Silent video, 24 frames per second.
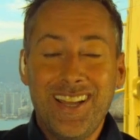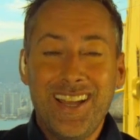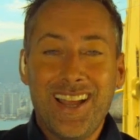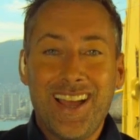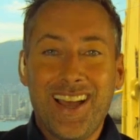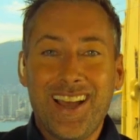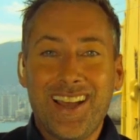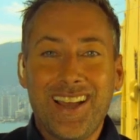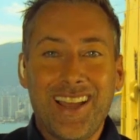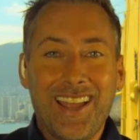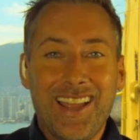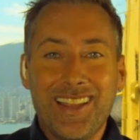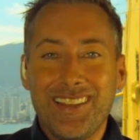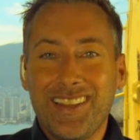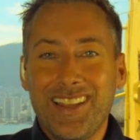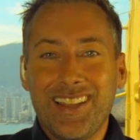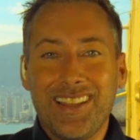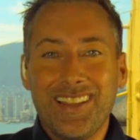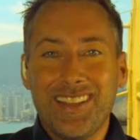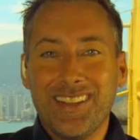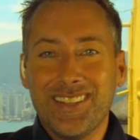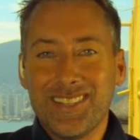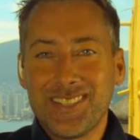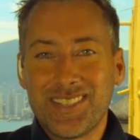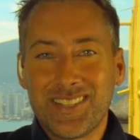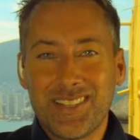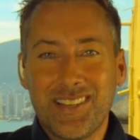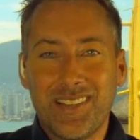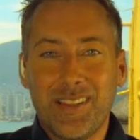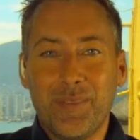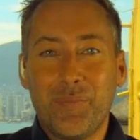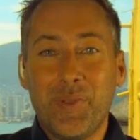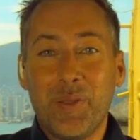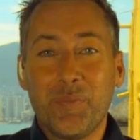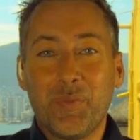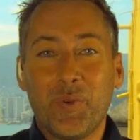And then there's
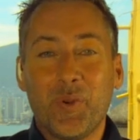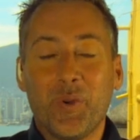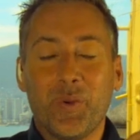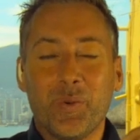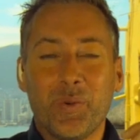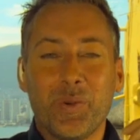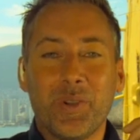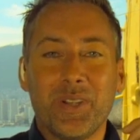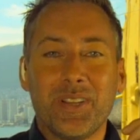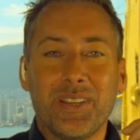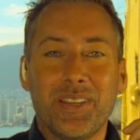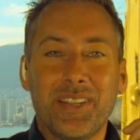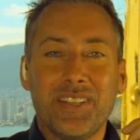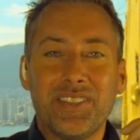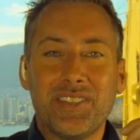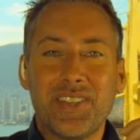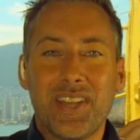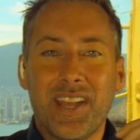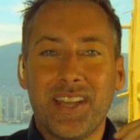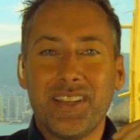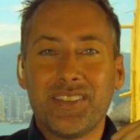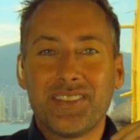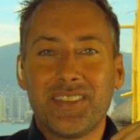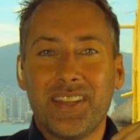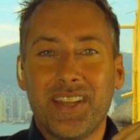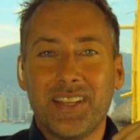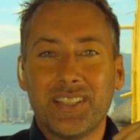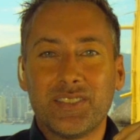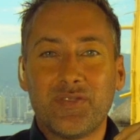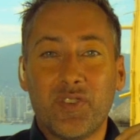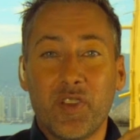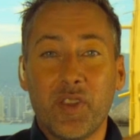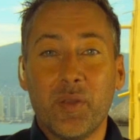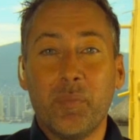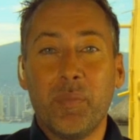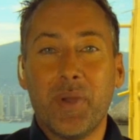the people who really change things
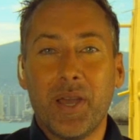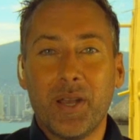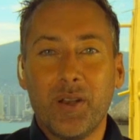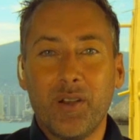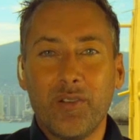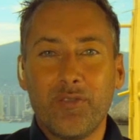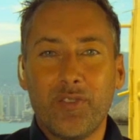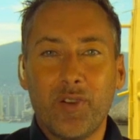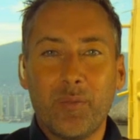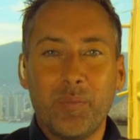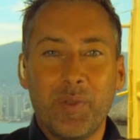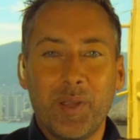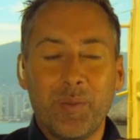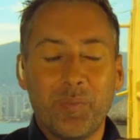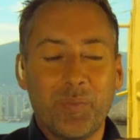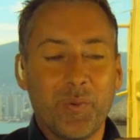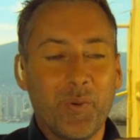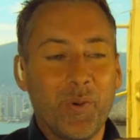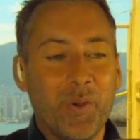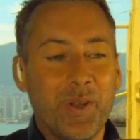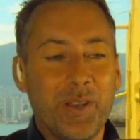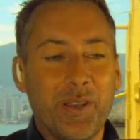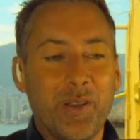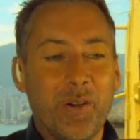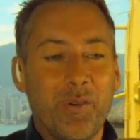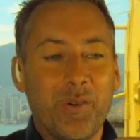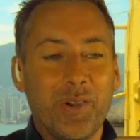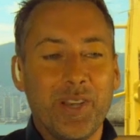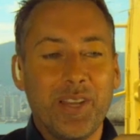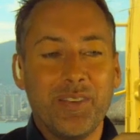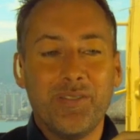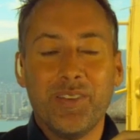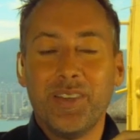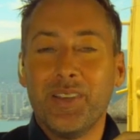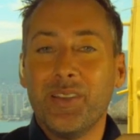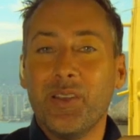for the better for people, and no one
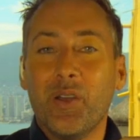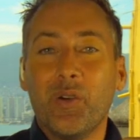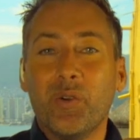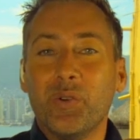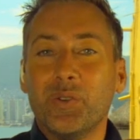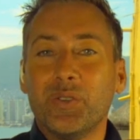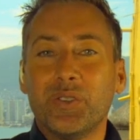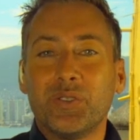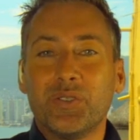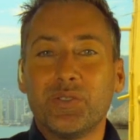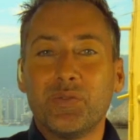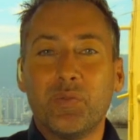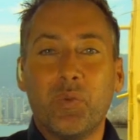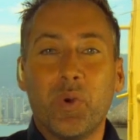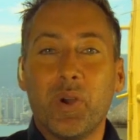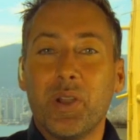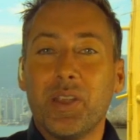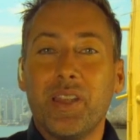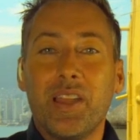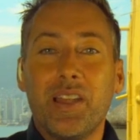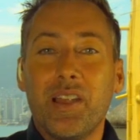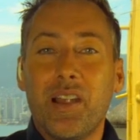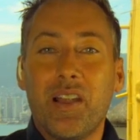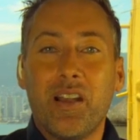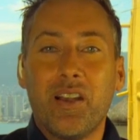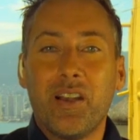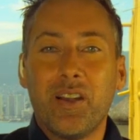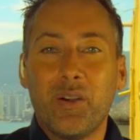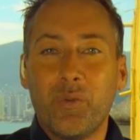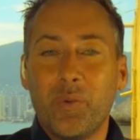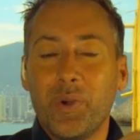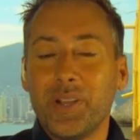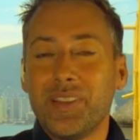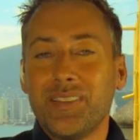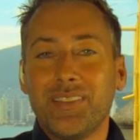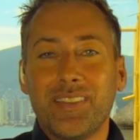even knows where they are
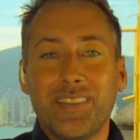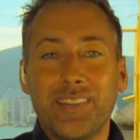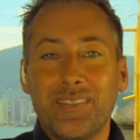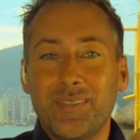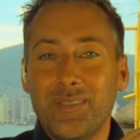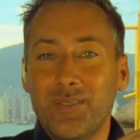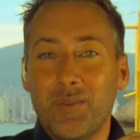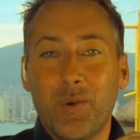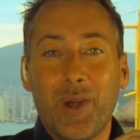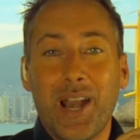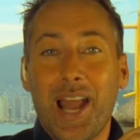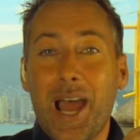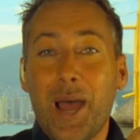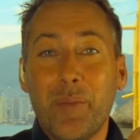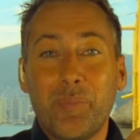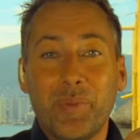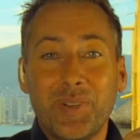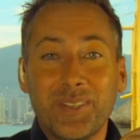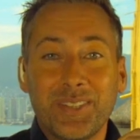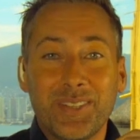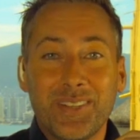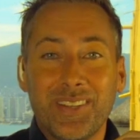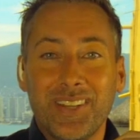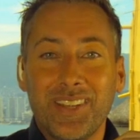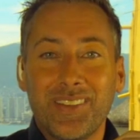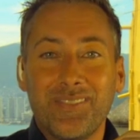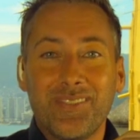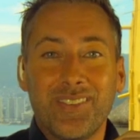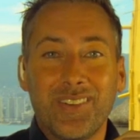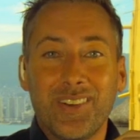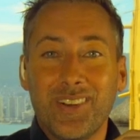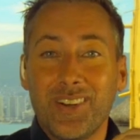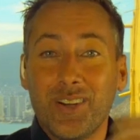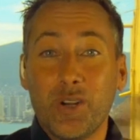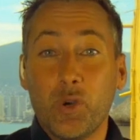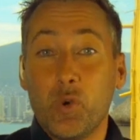or what happened to them
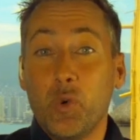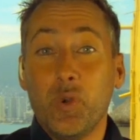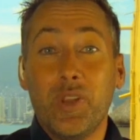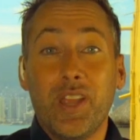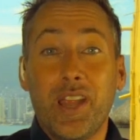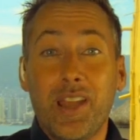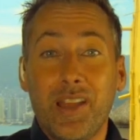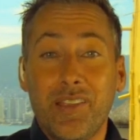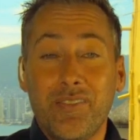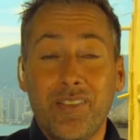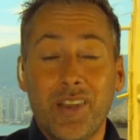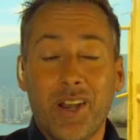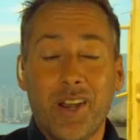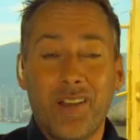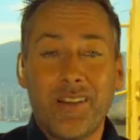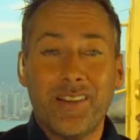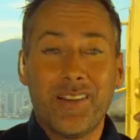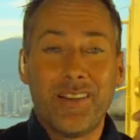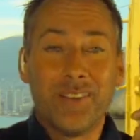or who they even are.